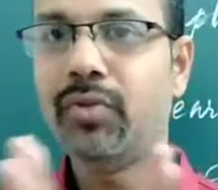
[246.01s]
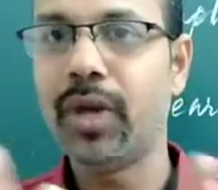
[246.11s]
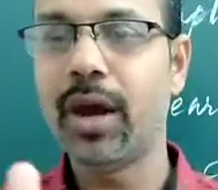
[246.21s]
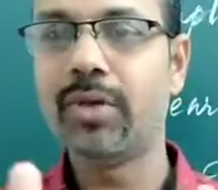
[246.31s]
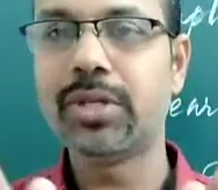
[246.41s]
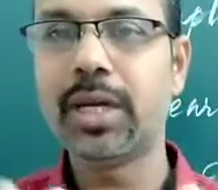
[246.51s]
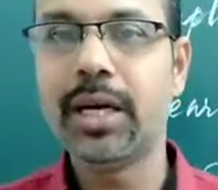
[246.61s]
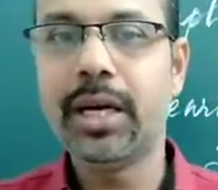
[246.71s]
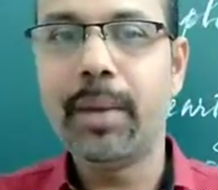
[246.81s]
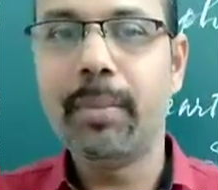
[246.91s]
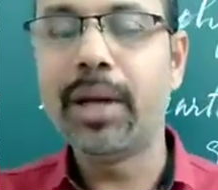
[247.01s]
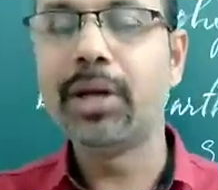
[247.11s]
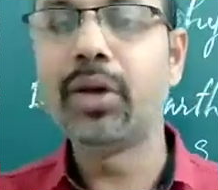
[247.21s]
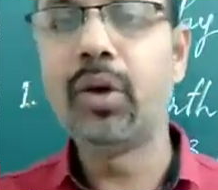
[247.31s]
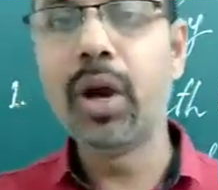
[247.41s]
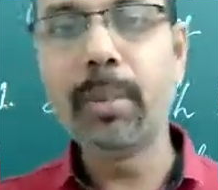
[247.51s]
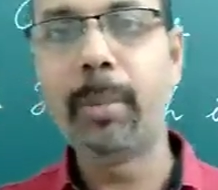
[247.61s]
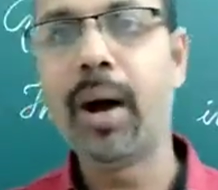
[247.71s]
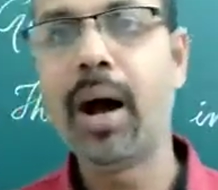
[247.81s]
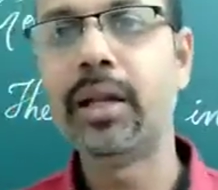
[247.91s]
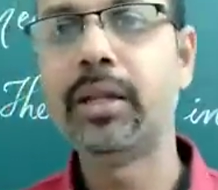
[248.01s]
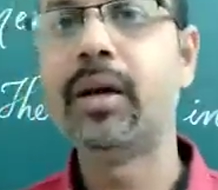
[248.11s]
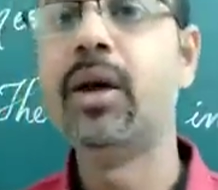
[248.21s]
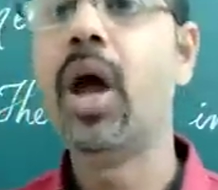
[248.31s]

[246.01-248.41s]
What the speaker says: we have studied a particular path